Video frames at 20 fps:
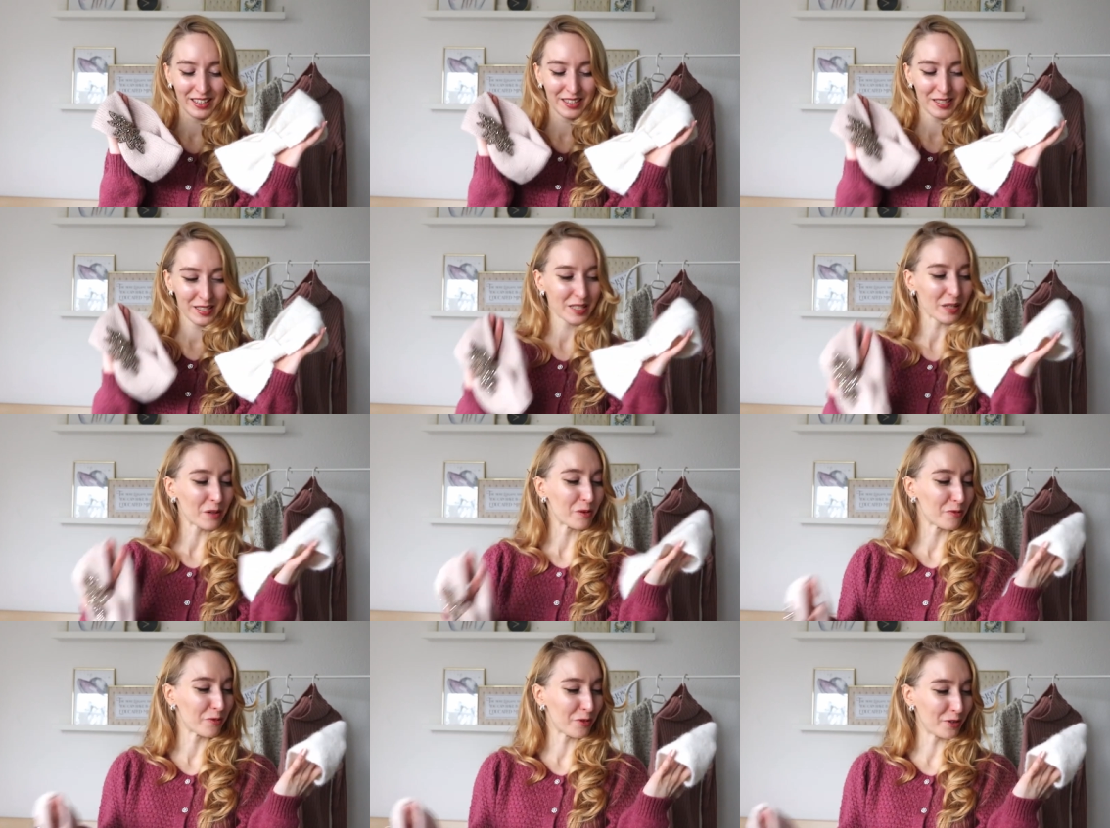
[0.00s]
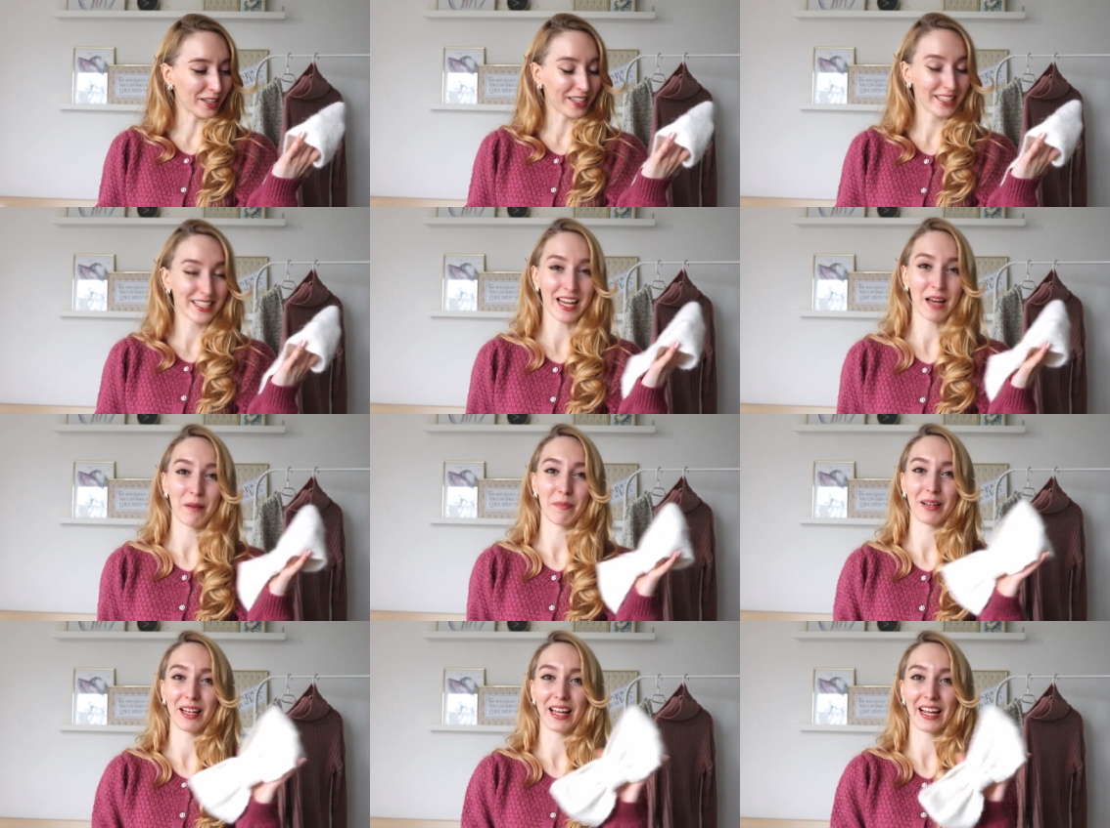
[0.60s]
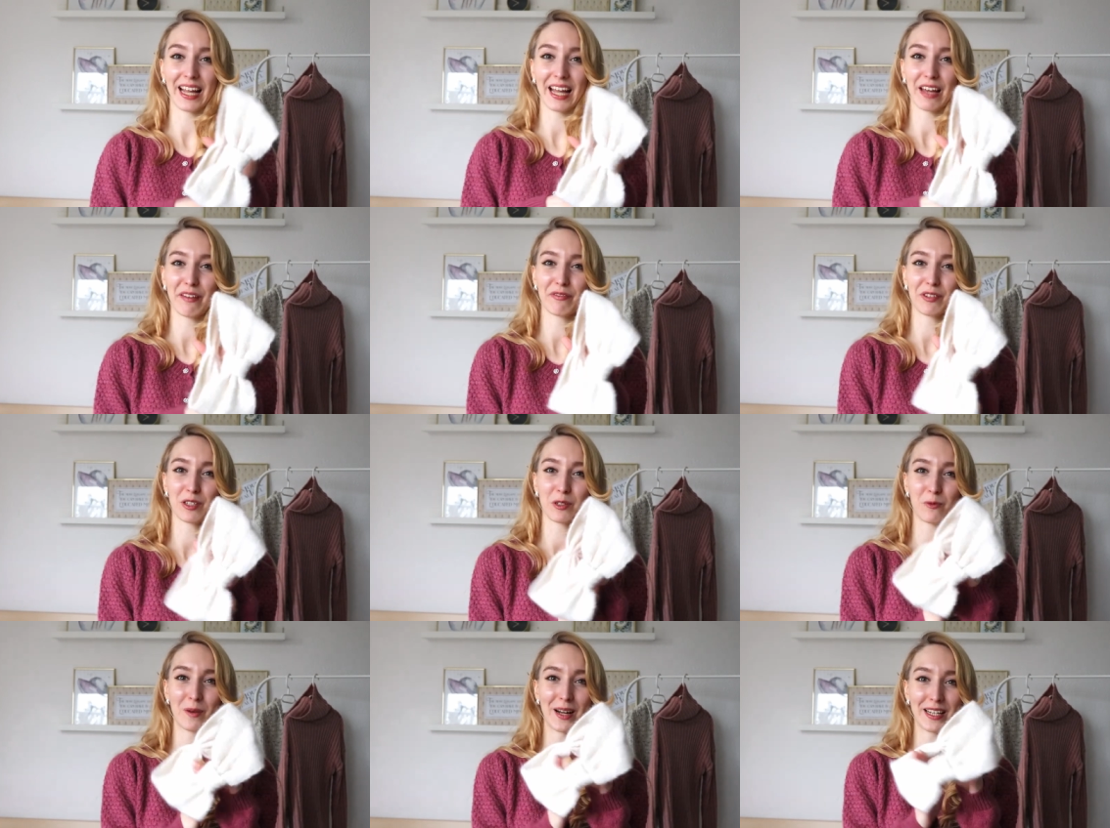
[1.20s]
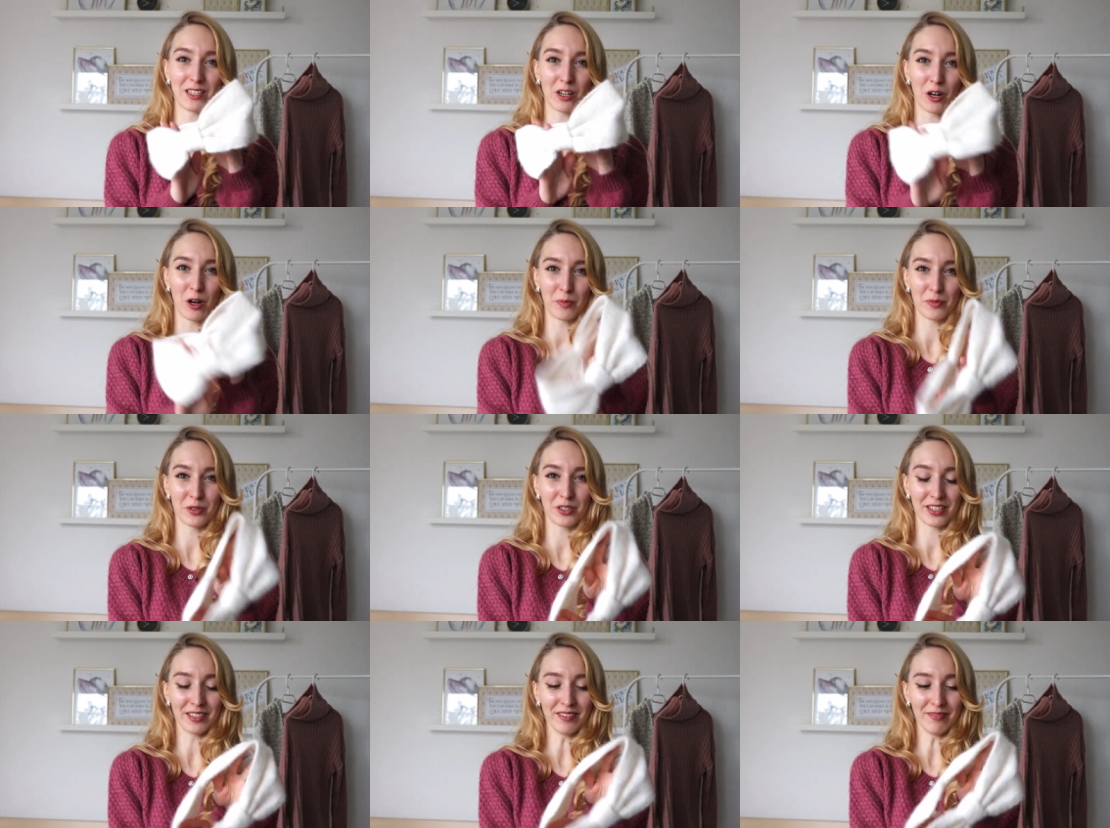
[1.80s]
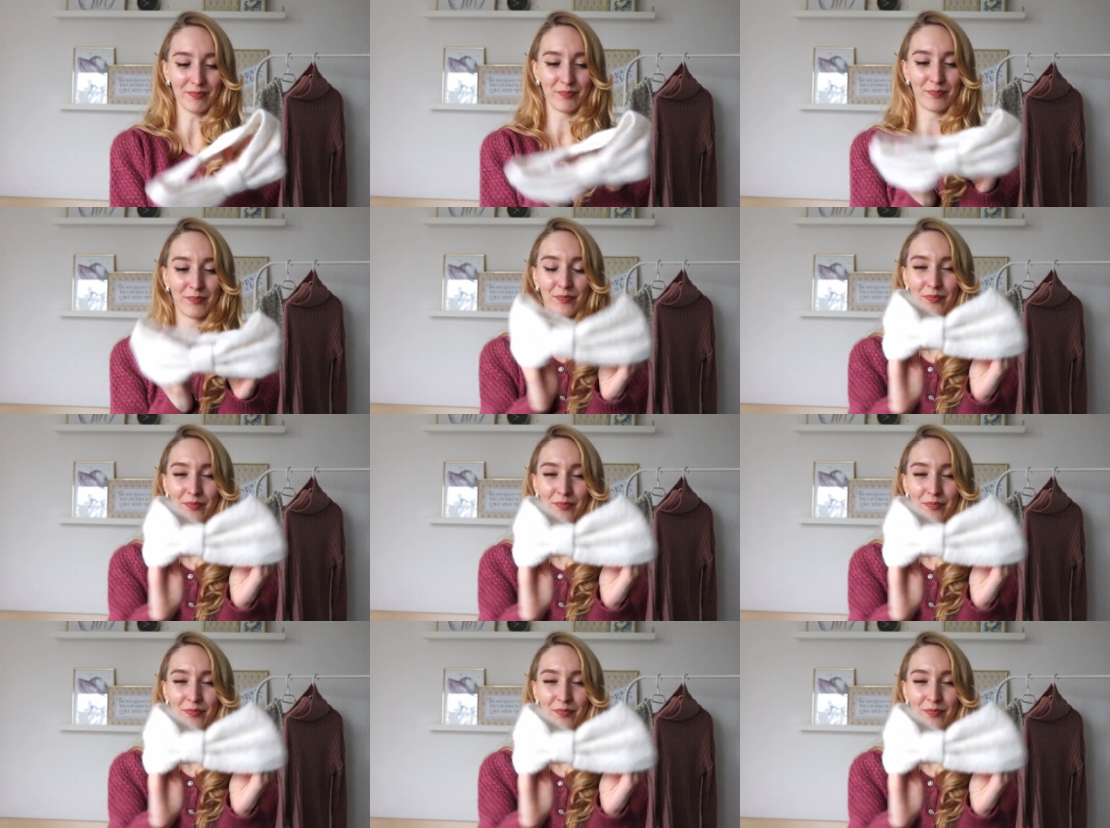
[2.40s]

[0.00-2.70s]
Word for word: So for example I have this white option